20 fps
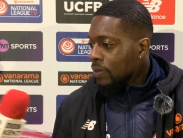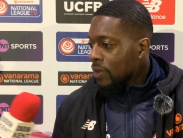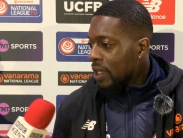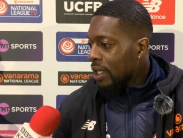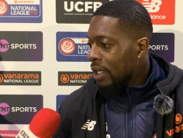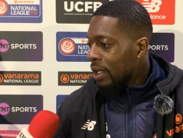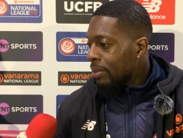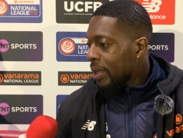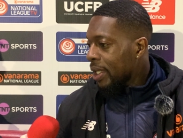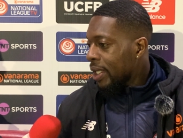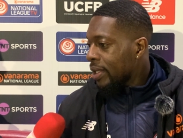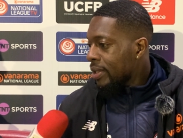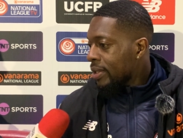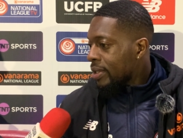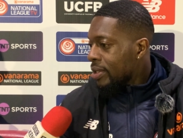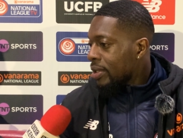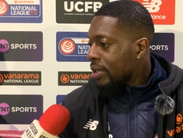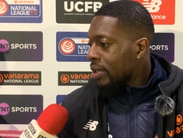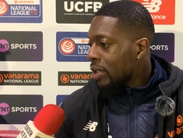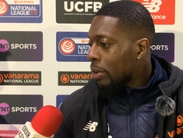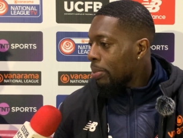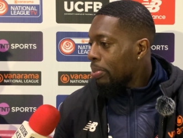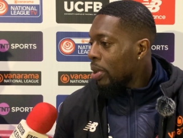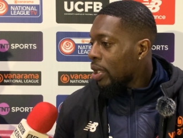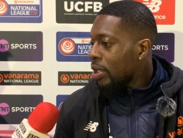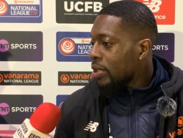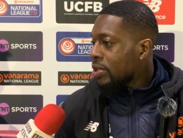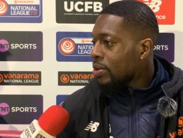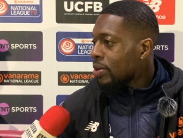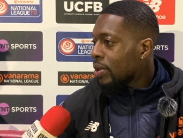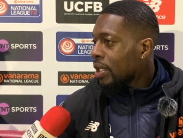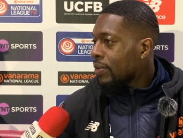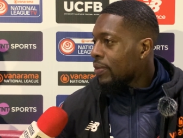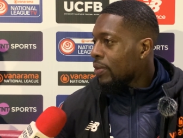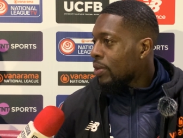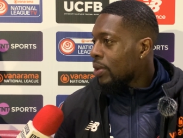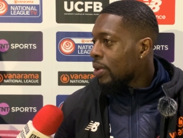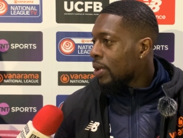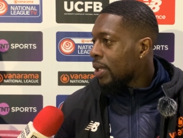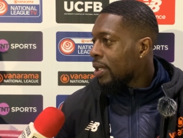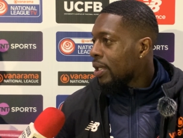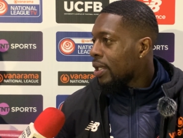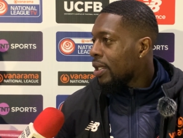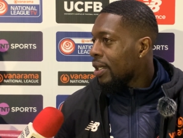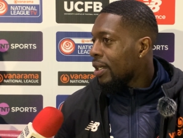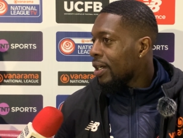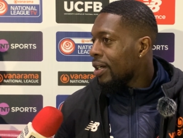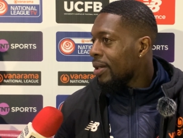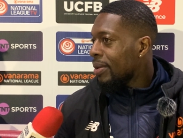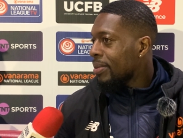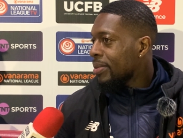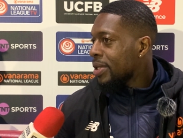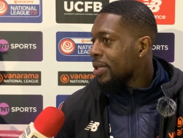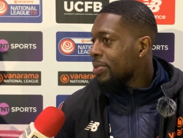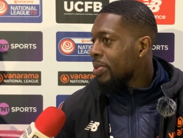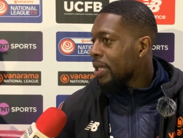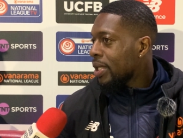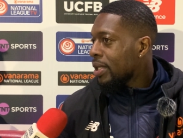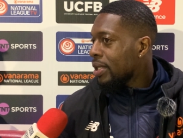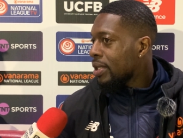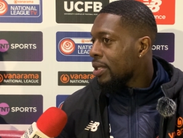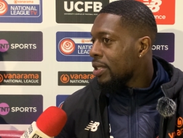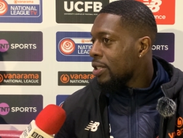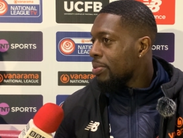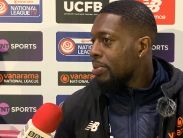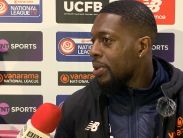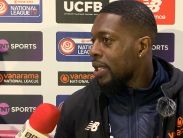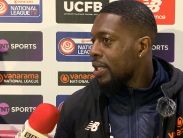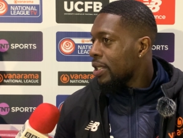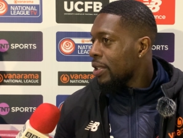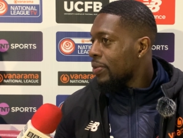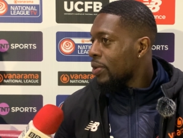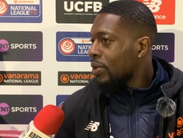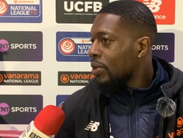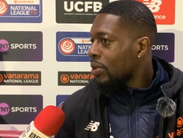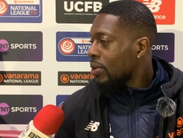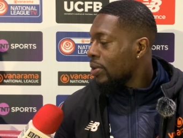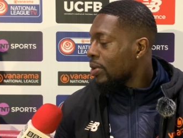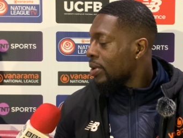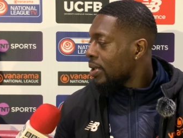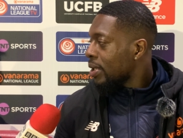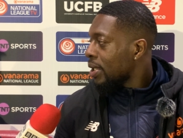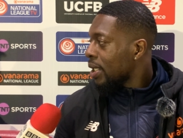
Yeah, I mean, on a personal level, it's been a difficult